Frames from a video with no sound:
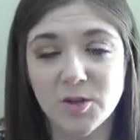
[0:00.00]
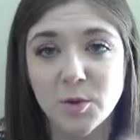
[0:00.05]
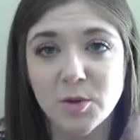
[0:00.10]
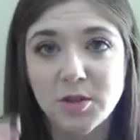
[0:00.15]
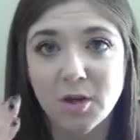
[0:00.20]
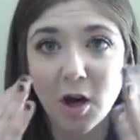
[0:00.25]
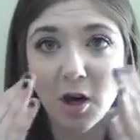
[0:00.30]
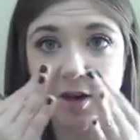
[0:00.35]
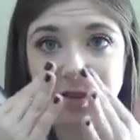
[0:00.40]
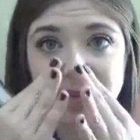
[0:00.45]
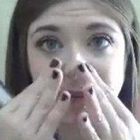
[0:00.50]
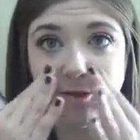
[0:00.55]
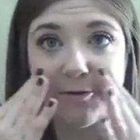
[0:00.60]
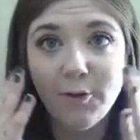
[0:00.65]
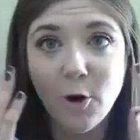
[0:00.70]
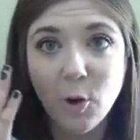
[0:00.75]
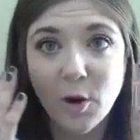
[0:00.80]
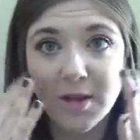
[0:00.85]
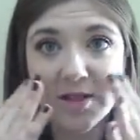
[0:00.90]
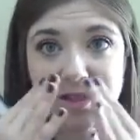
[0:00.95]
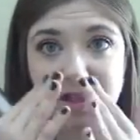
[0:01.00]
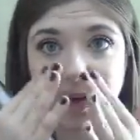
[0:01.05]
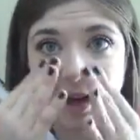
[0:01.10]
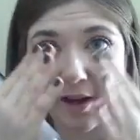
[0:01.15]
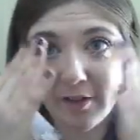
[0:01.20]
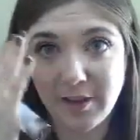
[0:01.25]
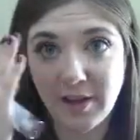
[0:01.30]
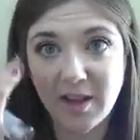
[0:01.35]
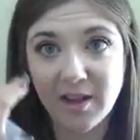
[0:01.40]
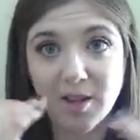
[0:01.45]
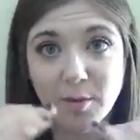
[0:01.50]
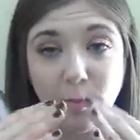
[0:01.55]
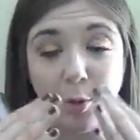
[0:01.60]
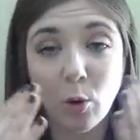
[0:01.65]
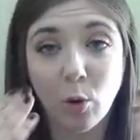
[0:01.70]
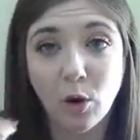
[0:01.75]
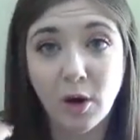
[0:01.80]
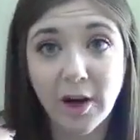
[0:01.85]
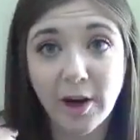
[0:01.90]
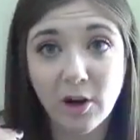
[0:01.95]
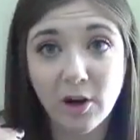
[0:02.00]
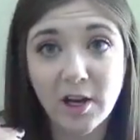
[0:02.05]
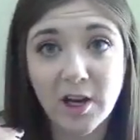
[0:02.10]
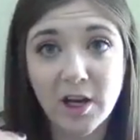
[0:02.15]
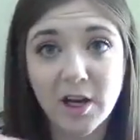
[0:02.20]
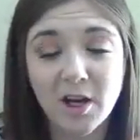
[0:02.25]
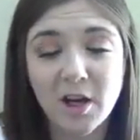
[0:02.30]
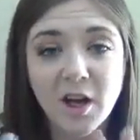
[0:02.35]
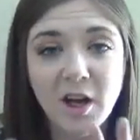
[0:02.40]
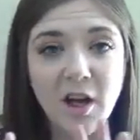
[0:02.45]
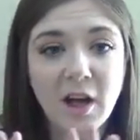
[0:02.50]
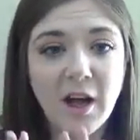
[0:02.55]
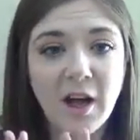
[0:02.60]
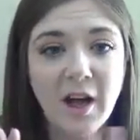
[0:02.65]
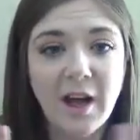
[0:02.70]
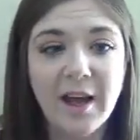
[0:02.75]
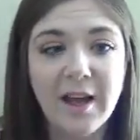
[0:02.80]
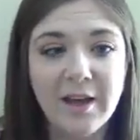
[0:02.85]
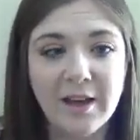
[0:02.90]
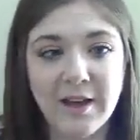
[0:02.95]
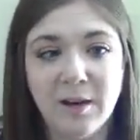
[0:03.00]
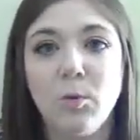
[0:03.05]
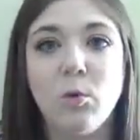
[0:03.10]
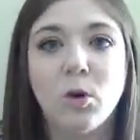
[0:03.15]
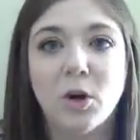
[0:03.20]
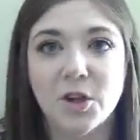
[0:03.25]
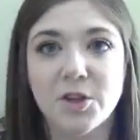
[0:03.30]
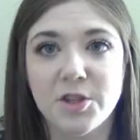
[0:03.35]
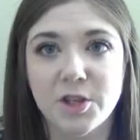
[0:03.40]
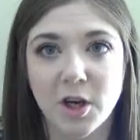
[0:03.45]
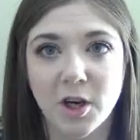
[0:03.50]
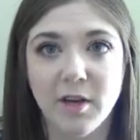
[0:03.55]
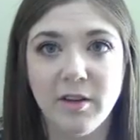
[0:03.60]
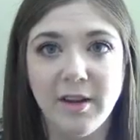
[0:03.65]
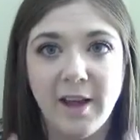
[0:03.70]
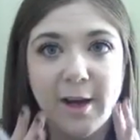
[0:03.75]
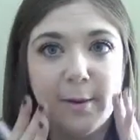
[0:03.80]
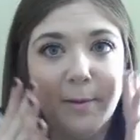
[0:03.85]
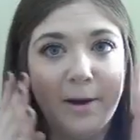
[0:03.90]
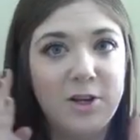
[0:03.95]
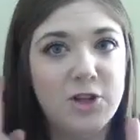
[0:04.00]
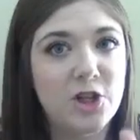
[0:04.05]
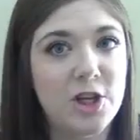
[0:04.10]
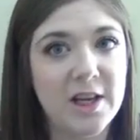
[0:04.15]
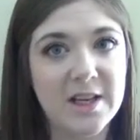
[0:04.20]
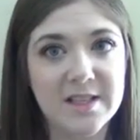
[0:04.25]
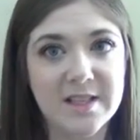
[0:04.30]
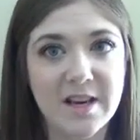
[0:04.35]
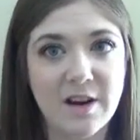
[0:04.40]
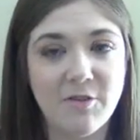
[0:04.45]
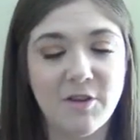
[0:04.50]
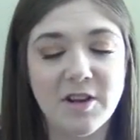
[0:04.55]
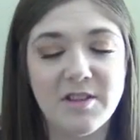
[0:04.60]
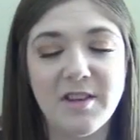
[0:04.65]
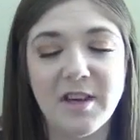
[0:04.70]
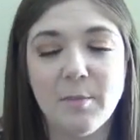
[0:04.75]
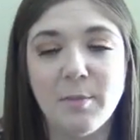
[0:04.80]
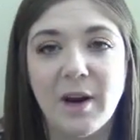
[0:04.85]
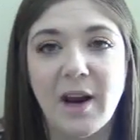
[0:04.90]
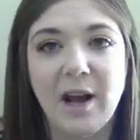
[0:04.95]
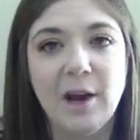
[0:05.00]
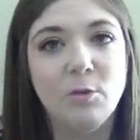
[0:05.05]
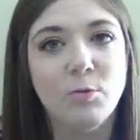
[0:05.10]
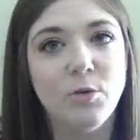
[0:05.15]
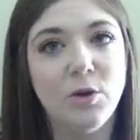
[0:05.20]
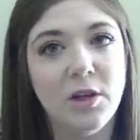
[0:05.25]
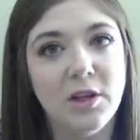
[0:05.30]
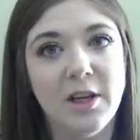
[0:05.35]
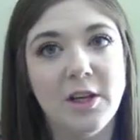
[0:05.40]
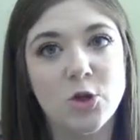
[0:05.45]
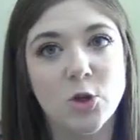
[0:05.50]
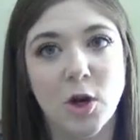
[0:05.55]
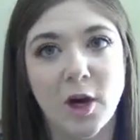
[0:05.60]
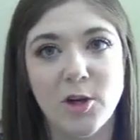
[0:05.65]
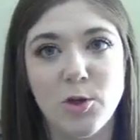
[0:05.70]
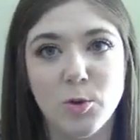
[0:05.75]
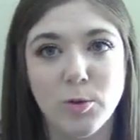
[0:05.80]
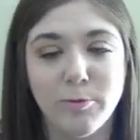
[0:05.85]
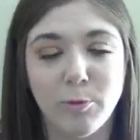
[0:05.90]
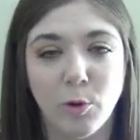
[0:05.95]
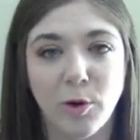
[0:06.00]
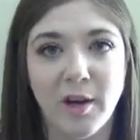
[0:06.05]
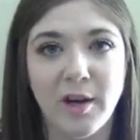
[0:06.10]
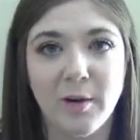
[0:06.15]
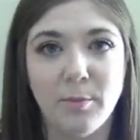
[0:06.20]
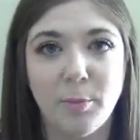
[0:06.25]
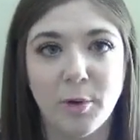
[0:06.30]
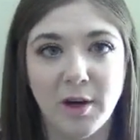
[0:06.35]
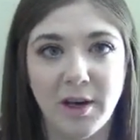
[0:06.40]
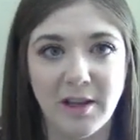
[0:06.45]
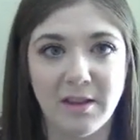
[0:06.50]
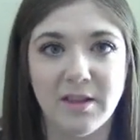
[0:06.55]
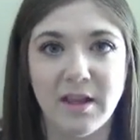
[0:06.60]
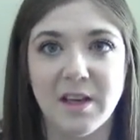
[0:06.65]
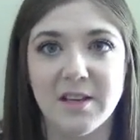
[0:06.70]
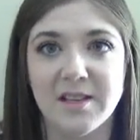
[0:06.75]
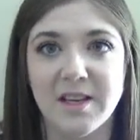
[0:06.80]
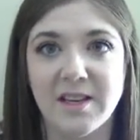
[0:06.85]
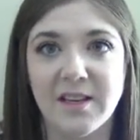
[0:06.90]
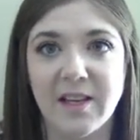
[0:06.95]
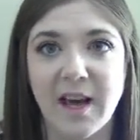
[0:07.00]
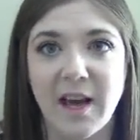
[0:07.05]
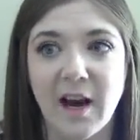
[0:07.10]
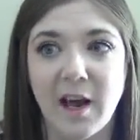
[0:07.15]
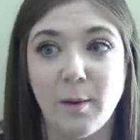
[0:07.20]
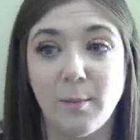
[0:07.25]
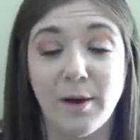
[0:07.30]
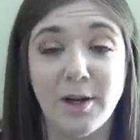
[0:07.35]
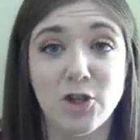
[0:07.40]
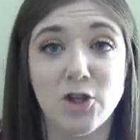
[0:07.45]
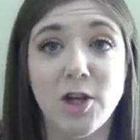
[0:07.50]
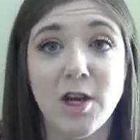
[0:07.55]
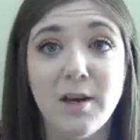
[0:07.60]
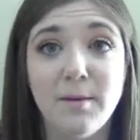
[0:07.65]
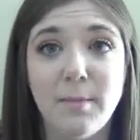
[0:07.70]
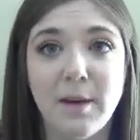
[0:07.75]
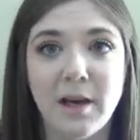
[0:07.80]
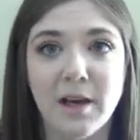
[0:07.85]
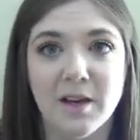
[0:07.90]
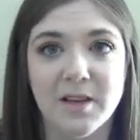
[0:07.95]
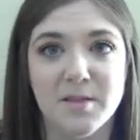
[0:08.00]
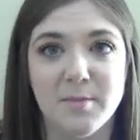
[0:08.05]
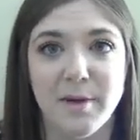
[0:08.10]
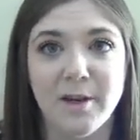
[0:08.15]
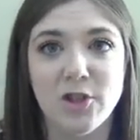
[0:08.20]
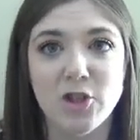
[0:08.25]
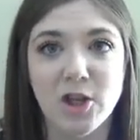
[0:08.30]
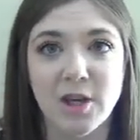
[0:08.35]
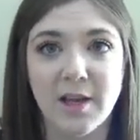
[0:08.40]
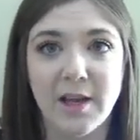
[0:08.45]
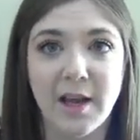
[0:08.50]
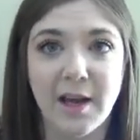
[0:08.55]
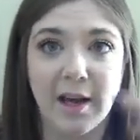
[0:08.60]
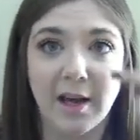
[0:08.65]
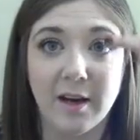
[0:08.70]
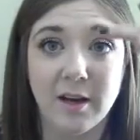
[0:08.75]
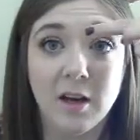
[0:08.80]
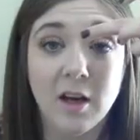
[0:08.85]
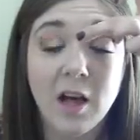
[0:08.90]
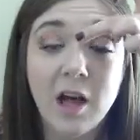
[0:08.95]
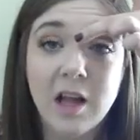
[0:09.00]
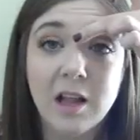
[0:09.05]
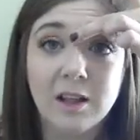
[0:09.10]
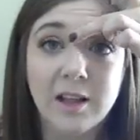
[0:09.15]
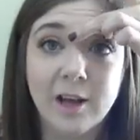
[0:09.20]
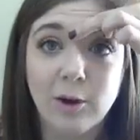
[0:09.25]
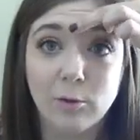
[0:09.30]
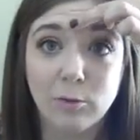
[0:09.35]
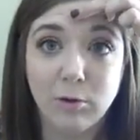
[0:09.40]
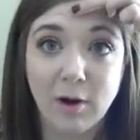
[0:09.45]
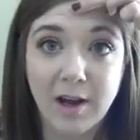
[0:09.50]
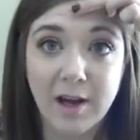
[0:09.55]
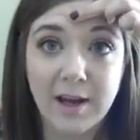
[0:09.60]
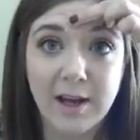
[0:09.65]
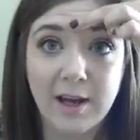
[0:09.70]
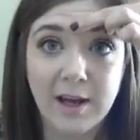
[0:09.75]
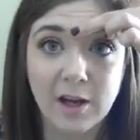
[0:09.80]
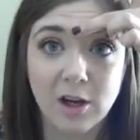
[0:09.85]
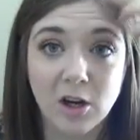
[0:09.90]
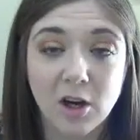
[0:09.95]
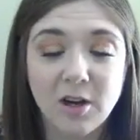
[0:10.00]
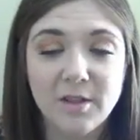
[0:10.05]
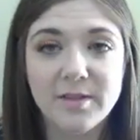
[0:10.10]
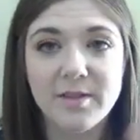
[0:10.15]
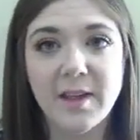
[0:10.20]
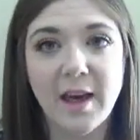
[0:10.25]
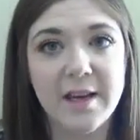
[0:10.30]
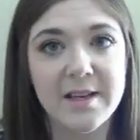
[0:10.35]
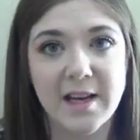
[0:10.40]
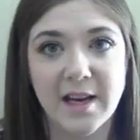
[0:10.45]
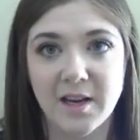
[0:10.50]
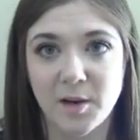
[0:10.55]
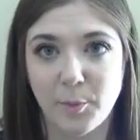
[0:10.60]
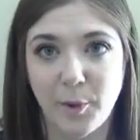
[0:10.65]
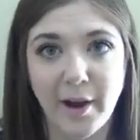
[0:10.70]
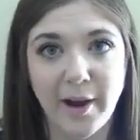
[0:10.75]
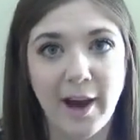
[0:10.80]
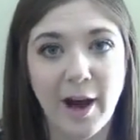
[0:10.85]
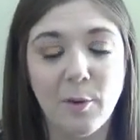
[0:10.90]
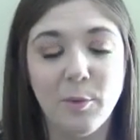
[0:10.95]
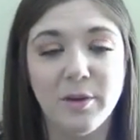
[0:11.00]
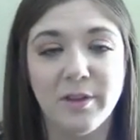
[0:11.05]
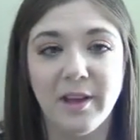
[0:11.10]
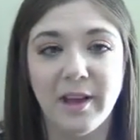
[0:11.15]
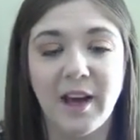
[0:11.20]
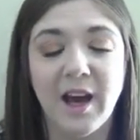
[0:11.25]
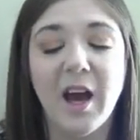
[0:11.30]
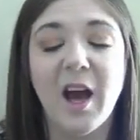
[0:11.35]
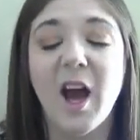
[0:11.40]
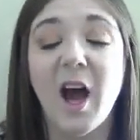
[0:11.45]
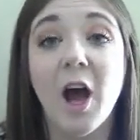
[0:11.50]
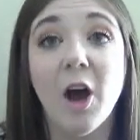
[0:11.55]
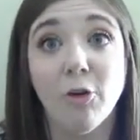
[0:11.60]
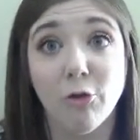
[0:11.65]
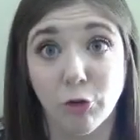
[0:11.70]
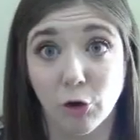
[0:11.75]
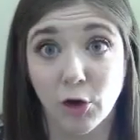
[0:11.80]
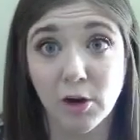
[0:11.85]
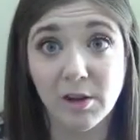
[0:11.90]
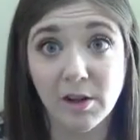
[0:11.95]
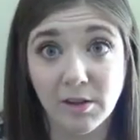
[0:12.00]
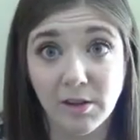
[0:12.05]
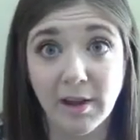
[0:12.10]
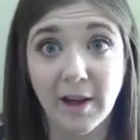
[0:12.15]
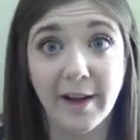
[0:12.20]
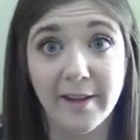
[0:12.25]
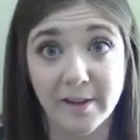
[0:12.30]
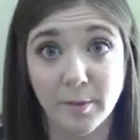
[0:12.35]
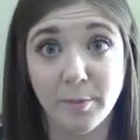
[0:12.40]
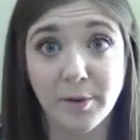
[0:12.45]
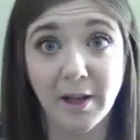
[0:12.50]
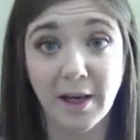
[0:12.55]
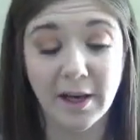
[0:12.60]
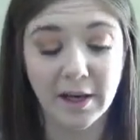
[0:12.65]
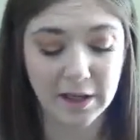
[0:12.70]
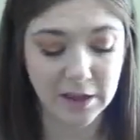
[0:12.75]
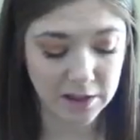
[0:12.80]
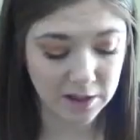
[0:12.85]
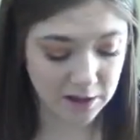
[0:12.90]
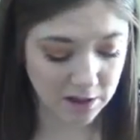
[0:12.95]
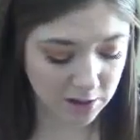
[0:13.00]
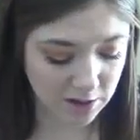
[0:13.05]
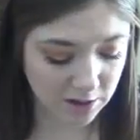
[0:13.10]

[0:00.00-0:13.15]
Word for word: So as long as I focus it on like the pore area, it, it, works good, like my cheeks and everything, but I really try to avoid putting things like that on my chin because my chin and like right here, they tend to break out with like everything on the planet.